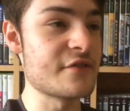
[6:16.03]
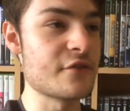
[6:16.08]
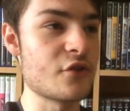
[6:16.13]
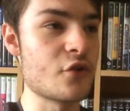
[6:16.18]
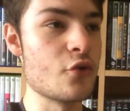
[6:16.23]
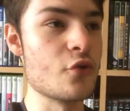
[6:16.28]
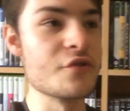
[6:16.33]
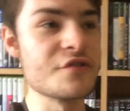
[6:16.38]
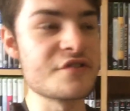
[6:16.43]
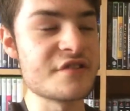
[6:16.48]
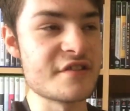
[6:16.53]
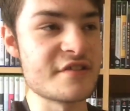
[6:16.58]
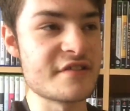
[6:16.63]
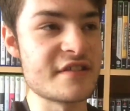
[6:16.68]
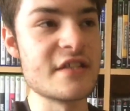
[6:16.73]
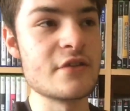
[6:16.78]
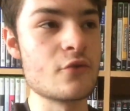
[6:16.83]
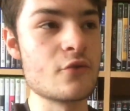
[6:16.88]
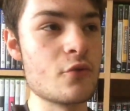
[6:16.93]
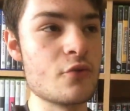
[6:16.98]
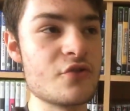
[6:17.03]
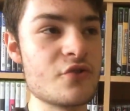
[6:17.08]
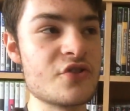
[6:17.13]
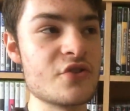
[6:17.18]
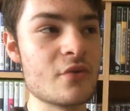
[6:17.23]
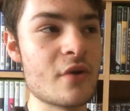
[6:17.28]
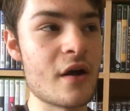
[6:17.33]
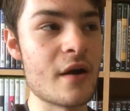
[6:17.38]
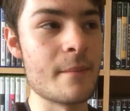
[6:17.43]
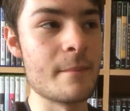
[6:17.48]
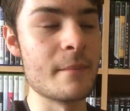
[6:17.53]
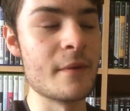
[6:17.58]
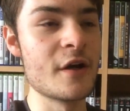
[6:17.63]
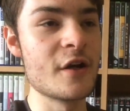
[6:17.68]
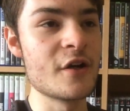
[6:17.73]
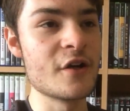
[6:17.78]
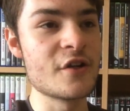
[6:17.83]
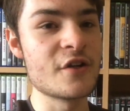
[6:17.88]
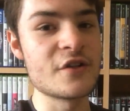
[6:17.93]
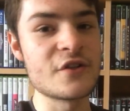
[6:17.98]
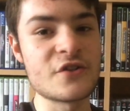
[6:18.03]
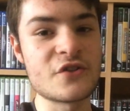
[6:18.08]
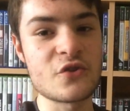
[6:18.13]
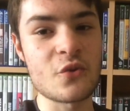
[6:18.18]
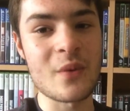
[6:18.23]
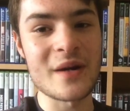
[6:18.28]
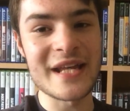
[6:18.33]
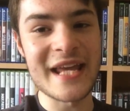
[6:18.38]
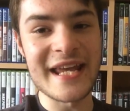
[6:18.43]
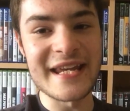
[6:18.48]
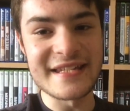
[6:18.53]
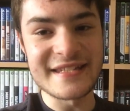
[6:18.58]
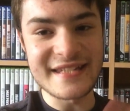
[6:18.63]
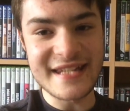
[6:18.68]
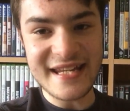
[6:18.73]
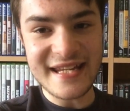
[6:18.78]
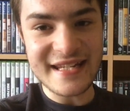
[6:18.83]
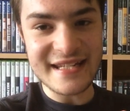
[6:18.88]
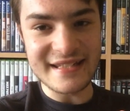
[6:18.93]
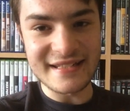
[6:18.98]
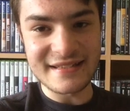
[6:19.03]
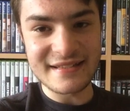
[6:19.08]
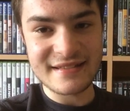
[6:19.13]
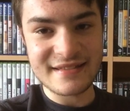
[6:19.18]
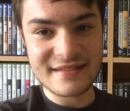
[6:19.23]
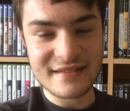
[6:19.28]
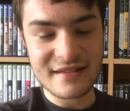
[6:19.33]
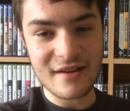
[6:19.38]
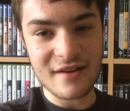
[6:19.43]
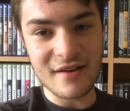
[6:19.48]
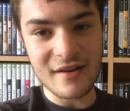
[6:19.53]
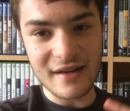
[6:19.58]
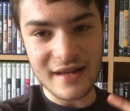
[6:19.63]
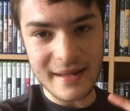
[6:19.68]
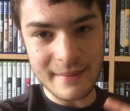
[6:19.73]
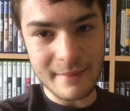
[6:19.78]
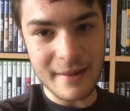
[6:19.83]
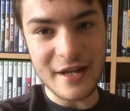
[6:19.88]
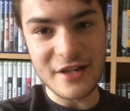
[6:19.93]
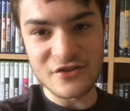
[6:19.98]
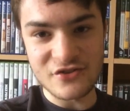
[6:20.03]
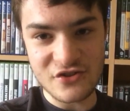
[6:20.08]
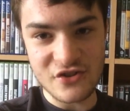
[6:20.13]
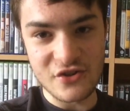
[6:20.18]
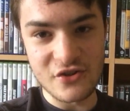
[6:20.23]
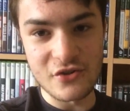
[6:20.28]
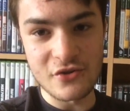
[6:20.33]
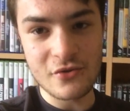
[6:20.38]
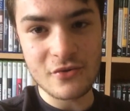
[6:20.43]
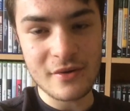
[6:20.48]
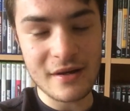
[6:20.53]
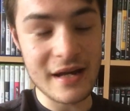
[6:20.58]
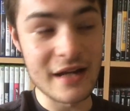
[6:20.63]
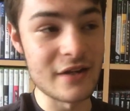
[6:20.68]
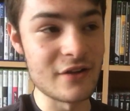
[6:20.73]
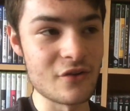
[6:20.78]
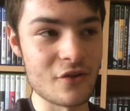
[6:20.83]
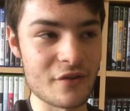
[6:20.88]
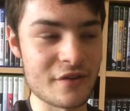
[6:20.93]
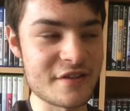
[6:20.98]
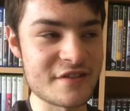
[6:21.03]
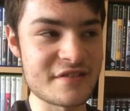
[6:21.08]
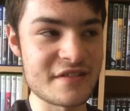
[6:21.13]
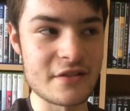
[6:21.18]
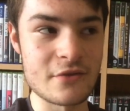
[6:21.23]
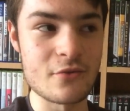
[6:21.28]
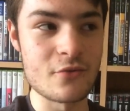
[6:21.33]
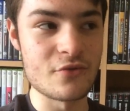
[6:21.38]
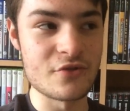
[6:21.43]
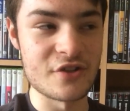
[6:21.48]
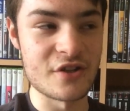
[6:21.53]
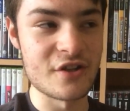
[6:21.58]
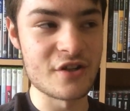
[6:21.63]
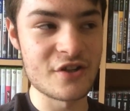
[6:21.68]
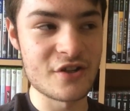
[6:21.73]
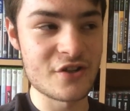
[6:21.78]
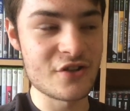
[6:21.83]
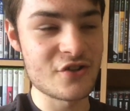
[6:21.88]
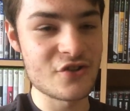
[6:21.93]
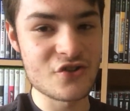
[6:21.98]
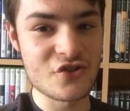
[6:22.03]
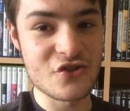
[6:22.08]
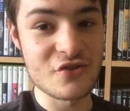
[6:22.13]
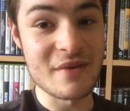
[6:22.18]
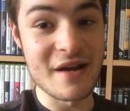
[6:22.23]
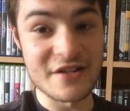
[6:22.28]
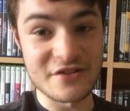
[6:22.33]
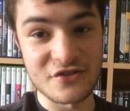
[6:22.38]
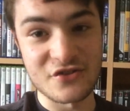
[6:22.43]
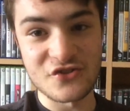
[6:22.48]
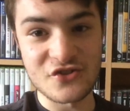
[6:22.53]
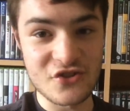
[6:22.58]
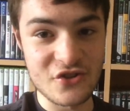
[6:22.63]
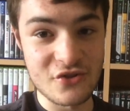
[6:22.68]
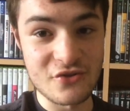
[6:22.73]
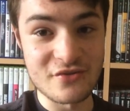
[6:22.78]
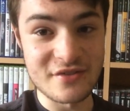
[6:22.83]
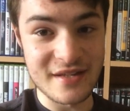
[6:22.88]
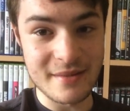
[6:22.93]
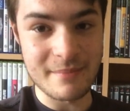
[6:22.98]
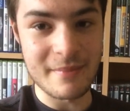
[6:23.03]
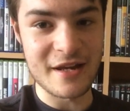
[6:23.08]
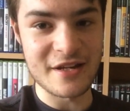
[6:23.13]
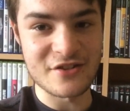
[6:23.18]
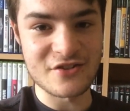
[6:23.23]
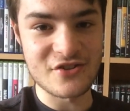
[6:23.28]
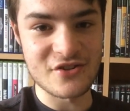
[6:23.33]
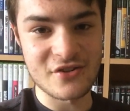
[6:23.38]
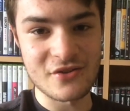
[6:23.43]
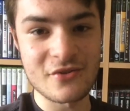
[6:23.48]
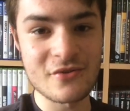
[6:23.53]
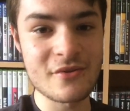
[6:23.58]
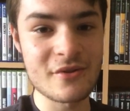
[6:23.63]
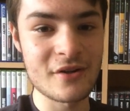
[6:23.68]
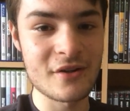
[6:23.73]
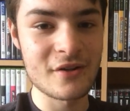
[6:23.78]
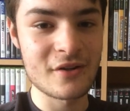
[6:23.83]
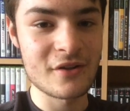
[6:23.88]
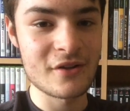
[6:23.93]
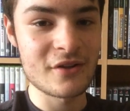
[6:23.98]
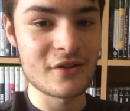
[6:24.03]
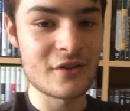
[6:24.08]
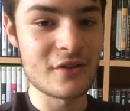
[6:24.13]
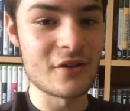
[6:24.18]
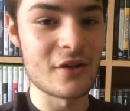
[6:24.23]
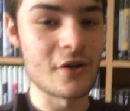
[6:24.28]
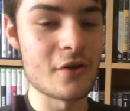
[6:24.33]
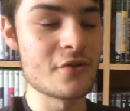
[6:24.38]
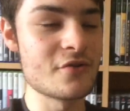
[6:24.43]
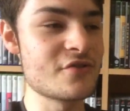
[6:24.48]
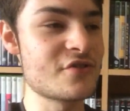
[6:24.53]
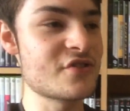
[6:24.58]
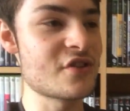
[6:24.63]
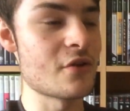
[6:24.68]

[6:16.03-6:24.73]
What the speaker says: That's, of course, the sequel to 2018's Hitman 2, and not the sequel to 2002's Hitman 2, you know.